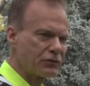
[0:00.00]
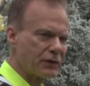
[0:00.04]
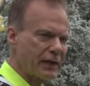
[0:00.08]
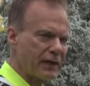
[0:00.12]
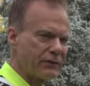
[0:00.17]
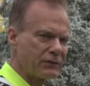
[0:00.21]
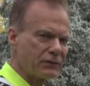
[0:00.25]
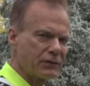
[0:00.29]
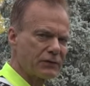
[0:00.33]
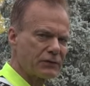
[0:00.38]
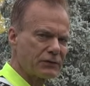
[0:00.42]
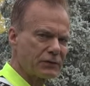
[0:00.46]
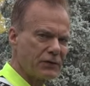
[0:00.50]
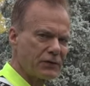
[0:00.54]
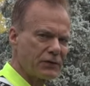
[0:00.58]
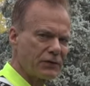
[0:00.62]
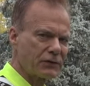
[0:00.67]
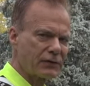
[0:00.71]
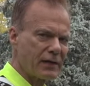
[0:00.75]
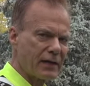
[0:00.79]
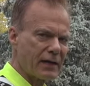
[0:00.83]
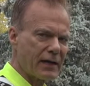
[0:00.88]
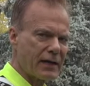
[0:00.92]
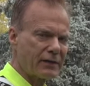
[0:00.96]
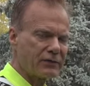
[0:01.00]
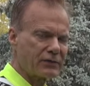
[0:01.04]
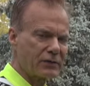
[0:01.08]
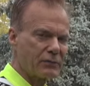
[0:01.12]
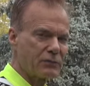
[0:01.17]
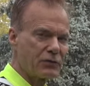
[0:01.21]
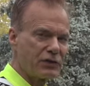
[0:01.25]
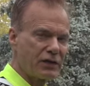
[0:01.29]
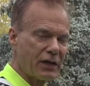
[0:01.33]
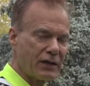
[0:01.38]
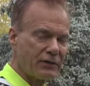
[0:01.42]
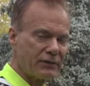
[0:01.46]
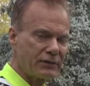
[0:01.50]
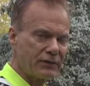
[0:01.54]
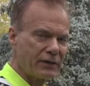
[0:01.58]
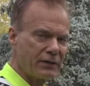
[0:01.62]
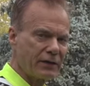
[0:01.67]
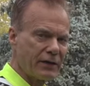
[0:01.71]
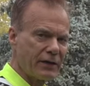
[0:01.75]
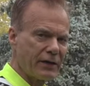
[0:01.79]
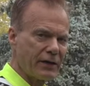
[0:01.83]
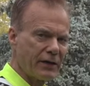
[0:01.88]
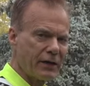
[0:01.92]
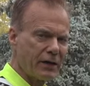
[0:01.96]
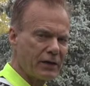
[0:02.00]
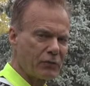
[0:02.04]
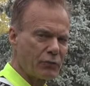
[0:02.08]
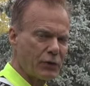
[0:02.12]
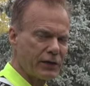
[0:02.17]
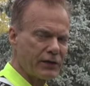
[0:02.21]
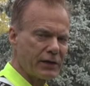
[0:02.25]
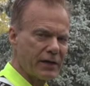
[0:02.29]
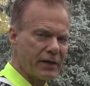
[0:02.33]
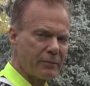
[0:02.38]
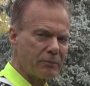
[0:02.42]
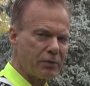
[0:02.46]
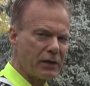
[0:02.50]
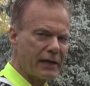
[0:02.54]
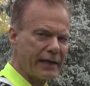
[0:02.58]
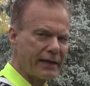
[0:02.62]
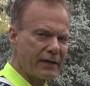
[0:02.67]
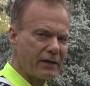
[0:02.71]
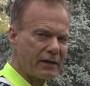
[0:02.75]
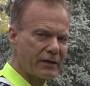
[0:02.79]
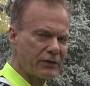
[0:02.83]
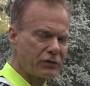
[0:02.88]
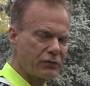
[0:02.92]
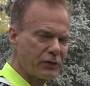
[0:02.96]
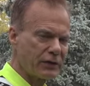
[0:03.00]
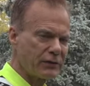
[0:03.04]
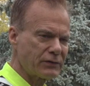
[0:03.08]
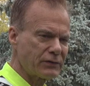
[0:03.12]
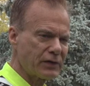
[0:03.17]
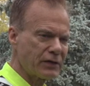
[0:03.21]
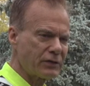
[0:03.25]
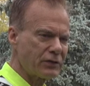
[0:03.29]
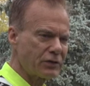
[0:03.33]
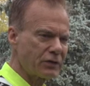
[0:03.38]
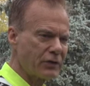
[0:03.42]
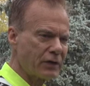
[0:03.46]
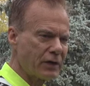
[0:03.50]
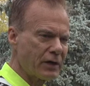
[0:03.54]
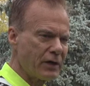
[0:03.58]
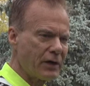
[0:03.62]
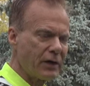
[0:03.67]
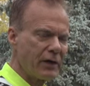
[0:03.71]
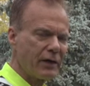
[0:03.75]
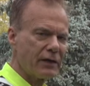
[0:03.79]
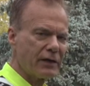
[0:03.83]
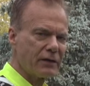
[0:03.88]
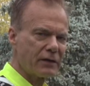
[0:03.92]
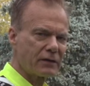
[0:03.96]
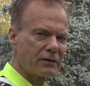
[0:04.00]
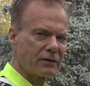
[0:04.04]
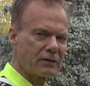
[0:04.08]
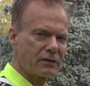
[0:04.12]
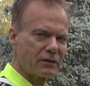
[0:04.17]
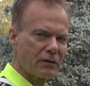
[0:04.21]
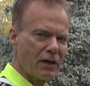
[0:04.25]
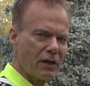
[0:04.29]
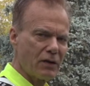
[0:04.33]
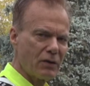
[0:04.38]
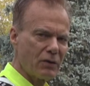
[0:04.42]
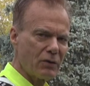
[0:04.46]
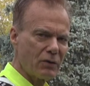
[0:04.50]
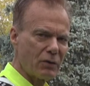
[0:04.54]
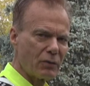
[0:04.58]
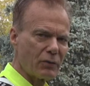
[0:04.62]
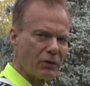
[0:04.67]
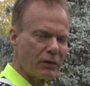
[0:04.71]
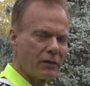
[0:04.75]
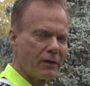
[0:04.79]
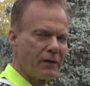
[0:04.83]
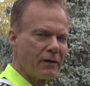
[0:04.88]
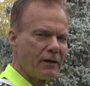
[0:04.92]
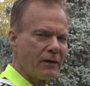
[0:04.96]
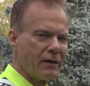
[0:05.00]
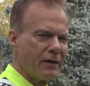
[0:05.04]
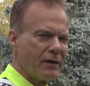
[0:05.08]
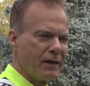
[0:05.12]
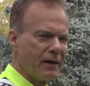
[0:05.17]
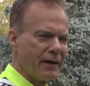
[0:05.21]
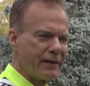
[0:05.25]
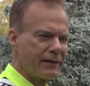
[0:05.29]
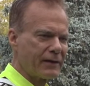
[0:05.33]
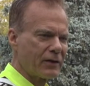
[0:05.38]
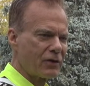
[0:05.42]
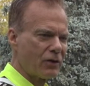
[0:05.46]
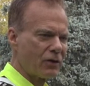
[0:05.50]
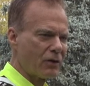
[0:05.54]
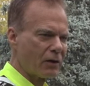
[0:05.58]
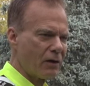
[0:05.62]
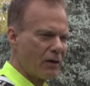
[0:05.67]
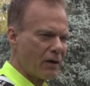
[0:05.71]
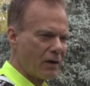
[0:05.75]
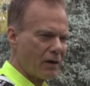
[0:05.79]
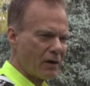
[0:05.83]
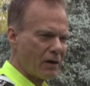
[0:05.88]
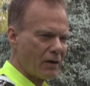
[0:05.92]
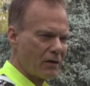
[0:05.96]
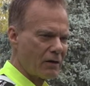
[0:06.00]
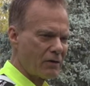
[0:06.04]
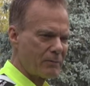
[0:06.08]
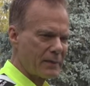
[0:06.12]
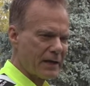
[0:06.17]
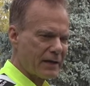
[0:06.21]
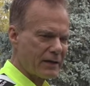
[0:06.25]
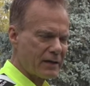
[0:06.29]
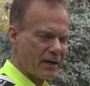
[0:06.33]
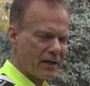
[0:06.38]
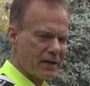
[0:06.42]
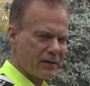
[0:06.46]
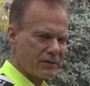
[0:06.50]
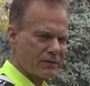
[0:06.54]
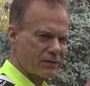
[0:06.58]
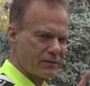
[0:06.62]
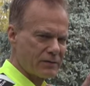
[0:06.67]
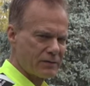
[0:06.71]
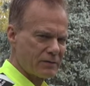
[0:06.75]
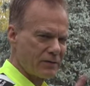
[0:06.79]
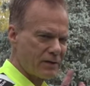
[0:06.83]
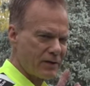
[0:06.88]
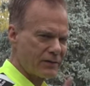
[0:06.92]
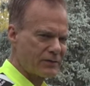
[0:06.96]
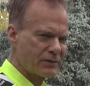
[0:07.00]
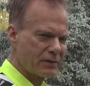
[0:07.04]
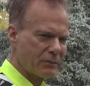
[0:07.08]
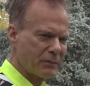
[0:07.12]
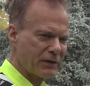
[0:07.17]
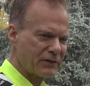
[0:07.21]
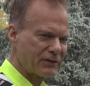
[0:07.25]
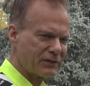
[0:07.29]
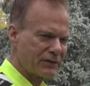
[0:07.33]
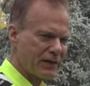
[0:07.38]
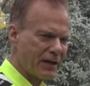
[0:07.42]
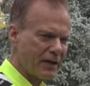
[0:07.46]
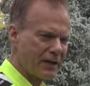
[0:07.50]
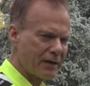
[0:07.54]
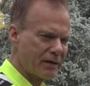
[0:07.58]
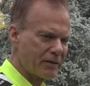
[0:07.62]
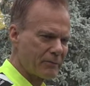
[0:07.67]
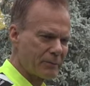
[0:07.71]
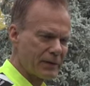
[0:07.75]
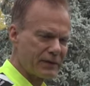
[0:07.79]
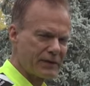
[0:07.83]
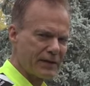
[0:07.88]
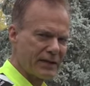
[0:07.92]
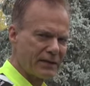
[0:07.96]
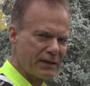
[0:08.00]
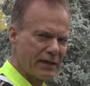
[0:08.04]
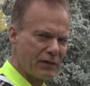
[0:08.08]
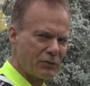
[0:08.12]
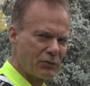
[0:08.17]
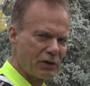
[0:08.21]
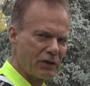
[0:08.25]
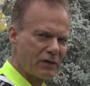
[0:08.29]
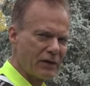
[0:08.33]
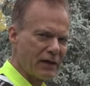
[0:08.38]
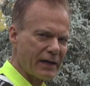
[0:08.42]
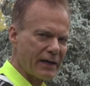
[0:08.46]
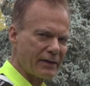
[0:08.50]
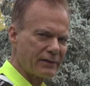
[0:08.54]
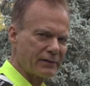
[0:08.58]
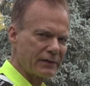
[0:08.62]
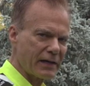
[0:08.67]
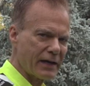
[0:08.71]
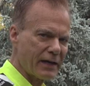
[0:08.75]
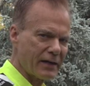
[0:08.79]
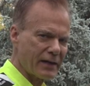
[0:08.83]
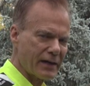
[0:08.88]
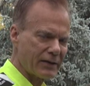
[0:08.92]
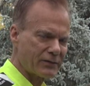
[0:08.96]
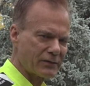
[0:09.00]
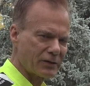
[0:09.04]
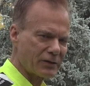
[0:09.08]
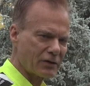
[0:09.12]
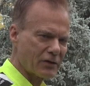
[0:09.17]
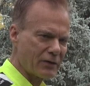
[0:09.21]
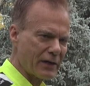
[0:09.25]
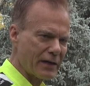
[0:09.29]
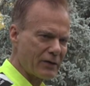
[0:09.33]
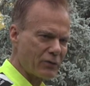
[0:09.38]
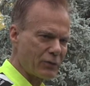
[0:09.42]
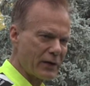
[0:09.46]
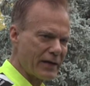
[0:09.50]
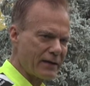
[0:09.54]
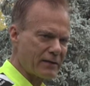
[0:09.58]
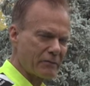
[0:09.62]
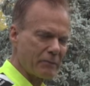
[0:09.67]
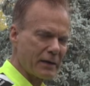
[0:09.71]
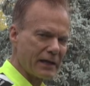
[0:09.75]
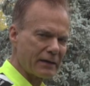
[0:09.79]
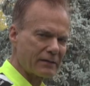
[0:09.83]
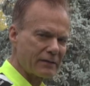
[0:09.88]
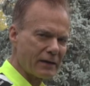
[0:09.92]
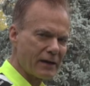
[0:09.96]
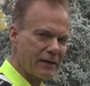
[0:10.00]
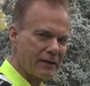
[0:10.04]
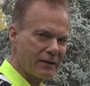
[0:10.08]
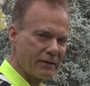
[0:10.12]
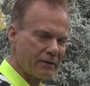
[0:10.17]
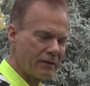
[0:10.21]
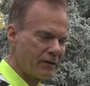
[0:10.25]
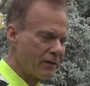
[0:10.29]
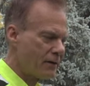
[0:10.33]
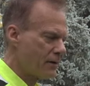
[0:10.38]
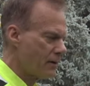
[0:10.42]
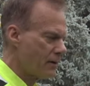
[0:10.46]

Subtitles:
transistors. They got some dust in the air, and when they applied electricity to it, it glowed. And they go, oh my gosh, it's a mistake. But then they realized, hey, that's a great way to make light.